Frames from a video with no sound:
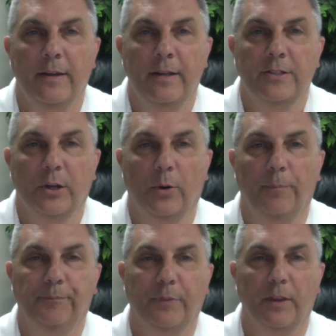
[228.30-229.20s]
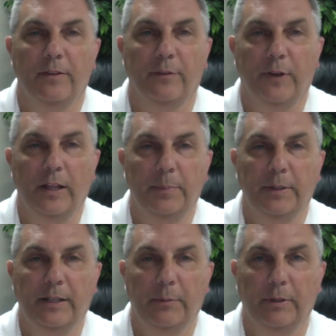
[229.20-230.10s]
So
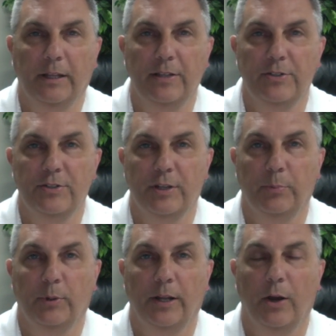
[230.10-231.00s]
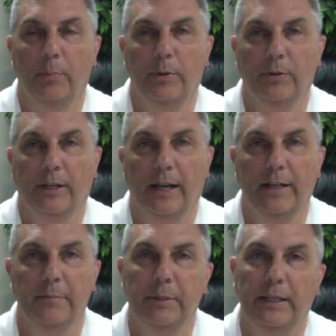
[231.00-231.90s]
developing that relationship would help you to
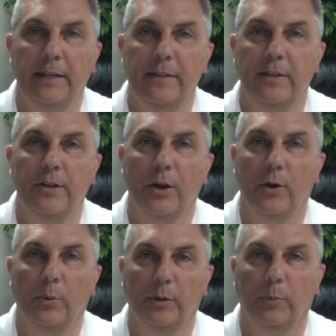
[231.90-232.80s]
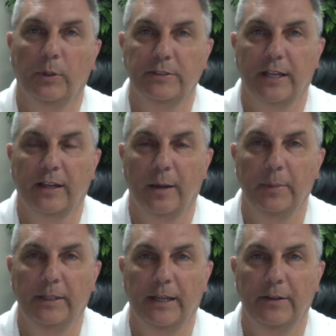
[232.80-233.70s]
kind of be in the know with what's
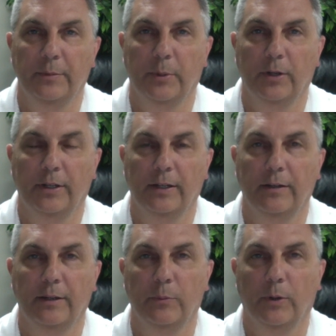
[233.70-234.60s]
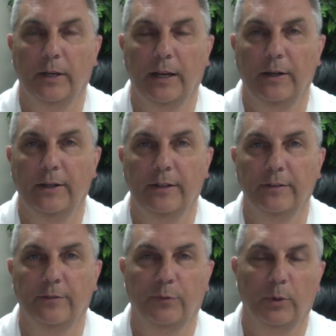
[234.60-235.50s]
coming down the market and what areas
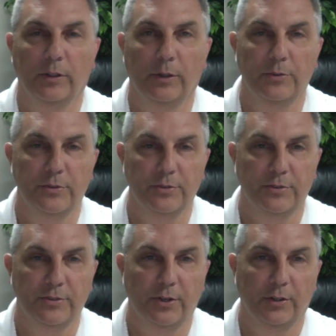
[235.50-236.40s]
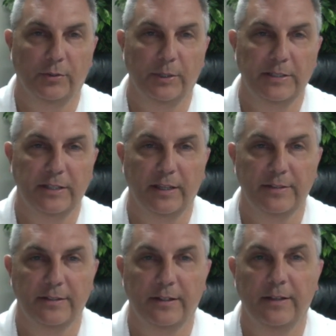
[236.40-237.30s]
of foreclosures start to
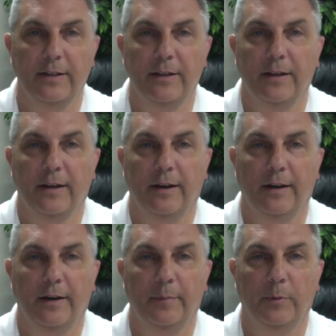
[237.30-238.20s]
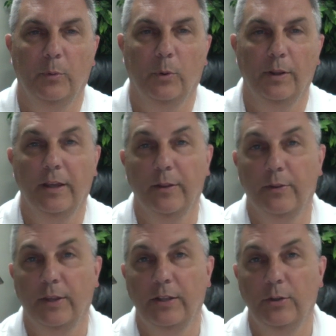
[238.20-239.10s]
exist. What the other
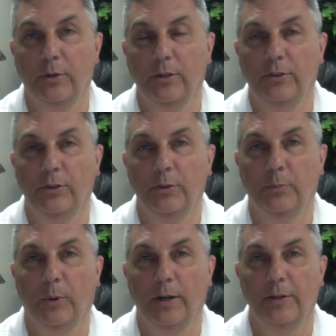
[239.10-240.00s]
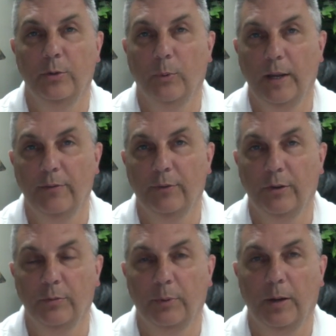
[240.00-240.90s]
thing you could do while you wait for
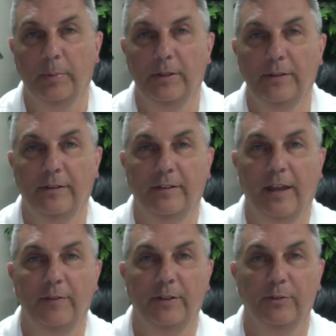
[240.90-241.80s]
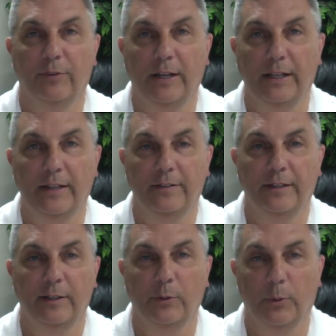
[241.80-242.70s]
those properties is having your
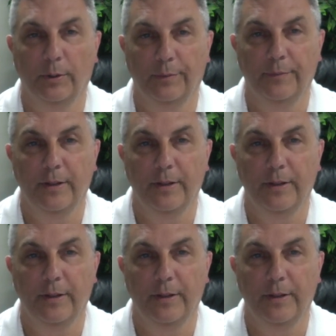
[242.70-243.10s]
financing in order.